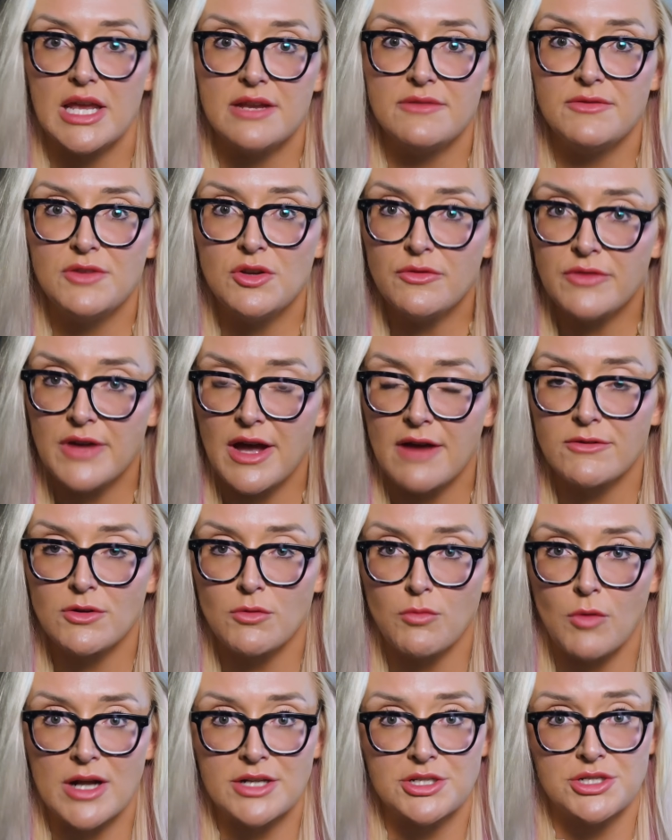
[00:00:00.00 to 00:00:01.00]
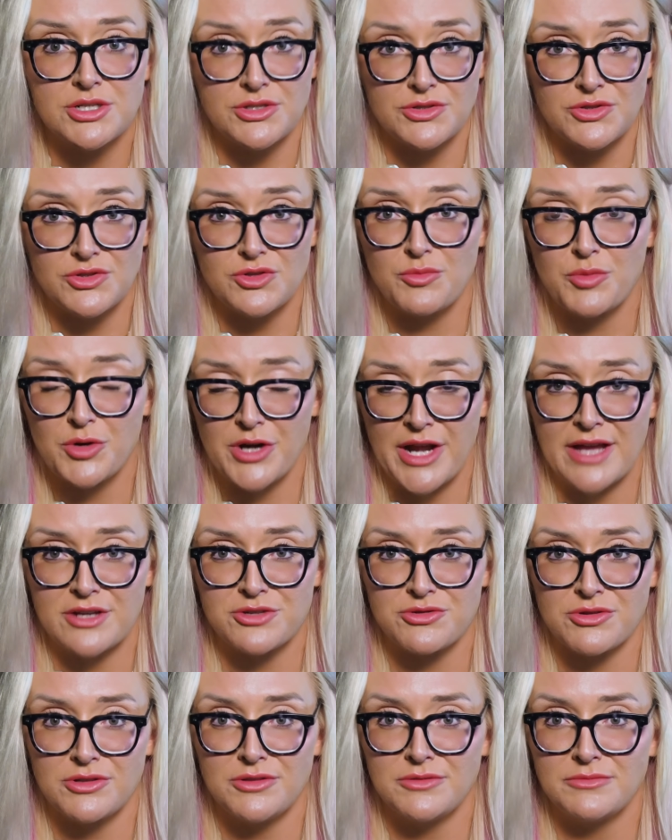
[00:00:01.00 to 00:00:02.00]
And if you've ever watched
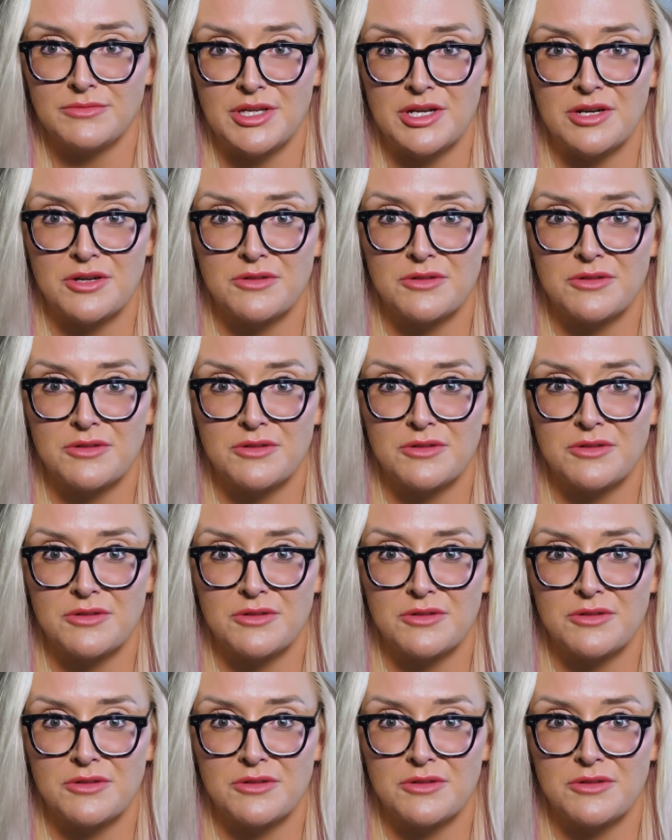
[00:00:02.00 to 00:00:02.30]
Supernatural, you